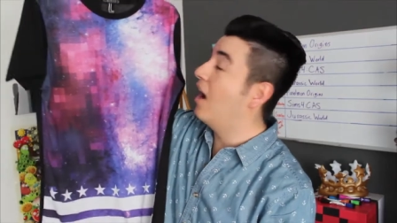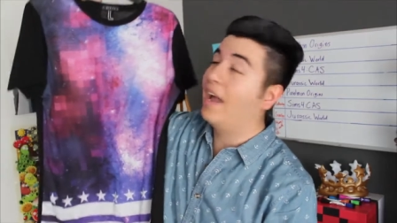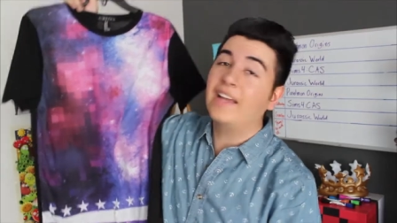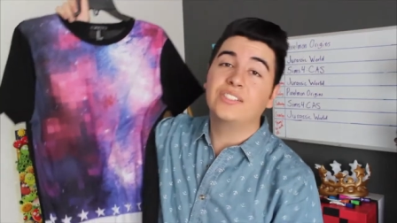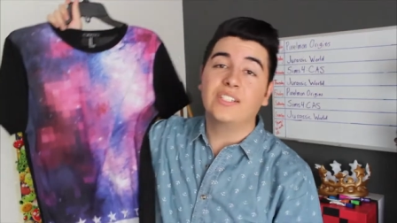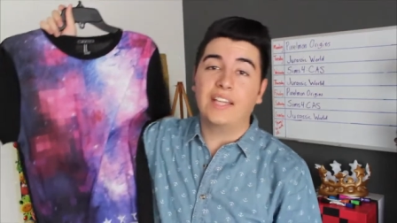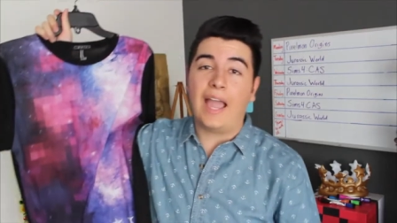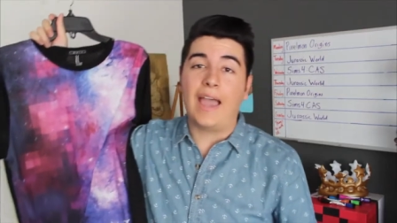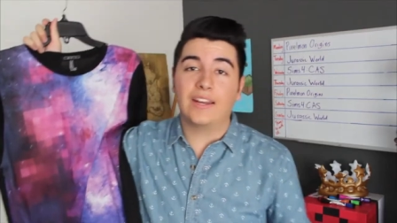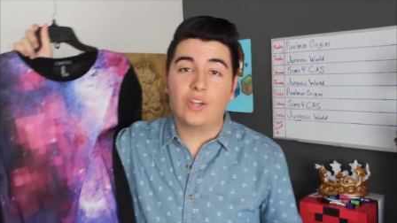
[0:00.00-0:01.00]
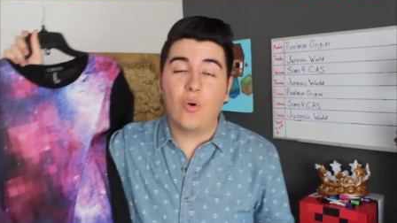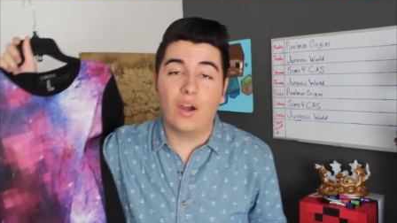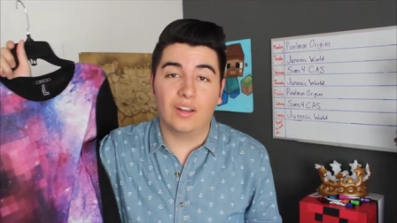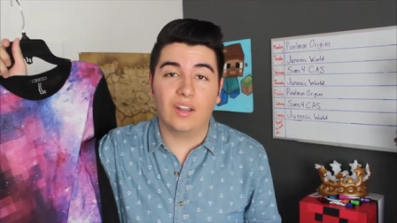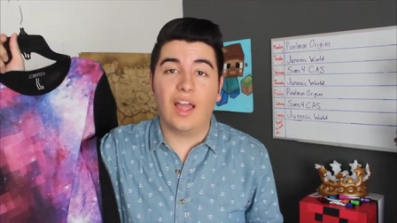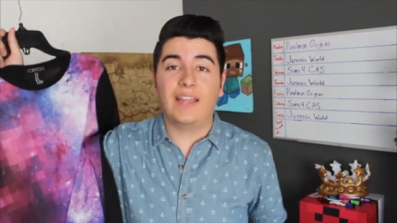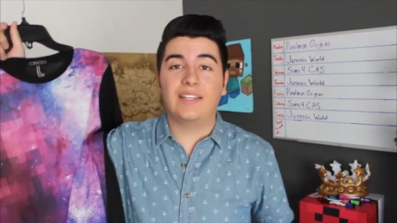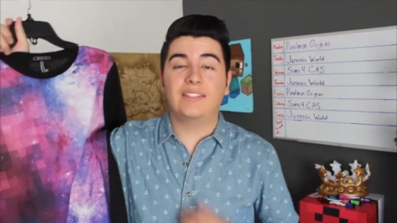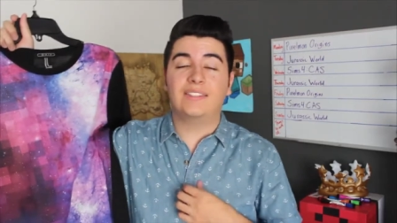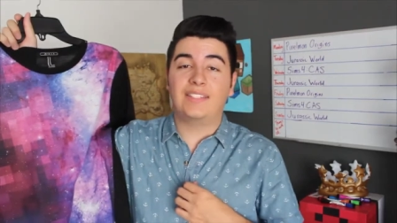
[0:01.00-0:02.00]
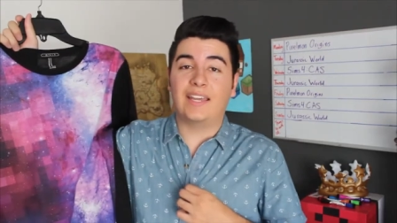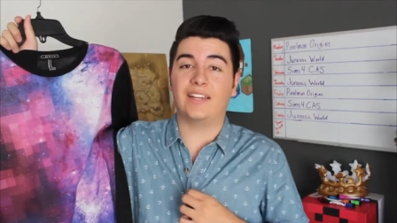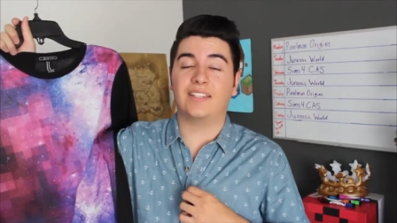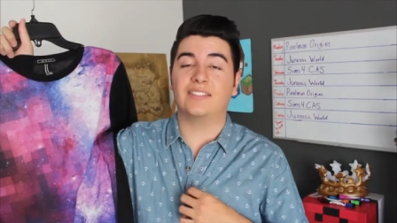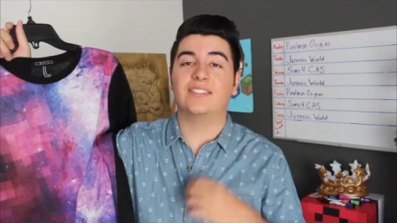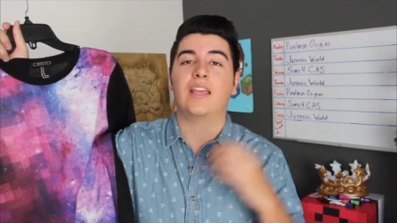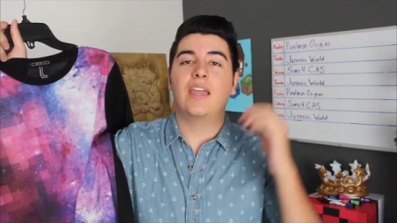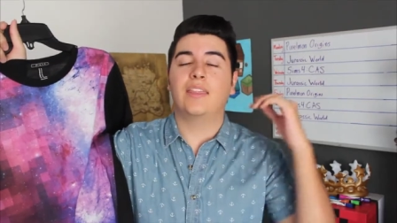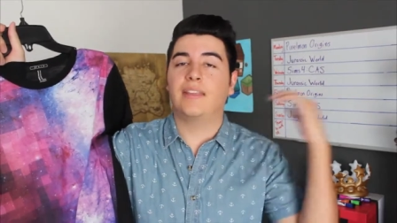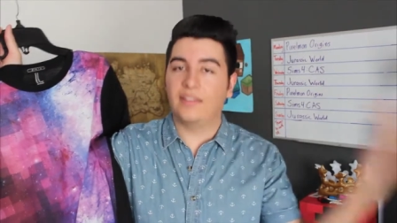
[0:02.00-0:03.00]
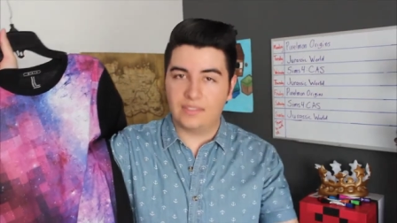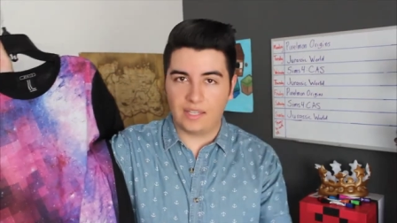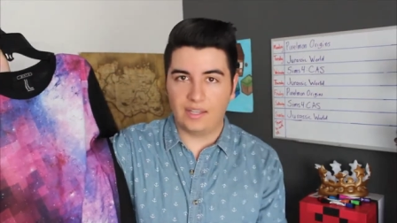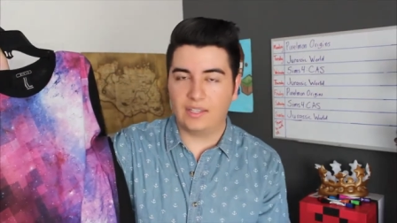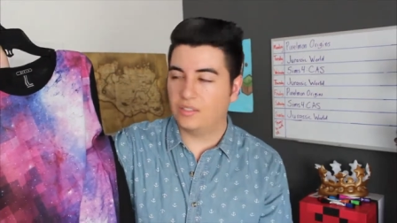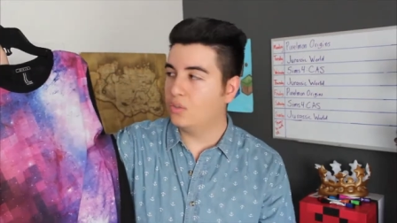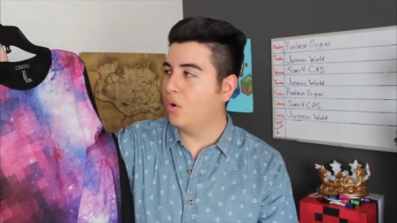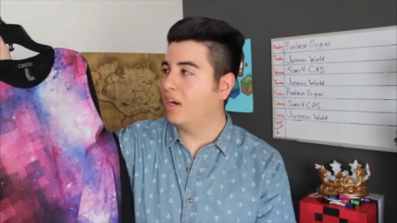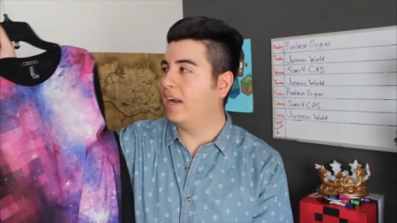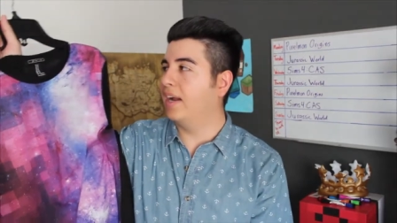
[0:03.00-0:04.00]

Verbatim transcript: I actually had to go online to get it because they didn't sell it in store,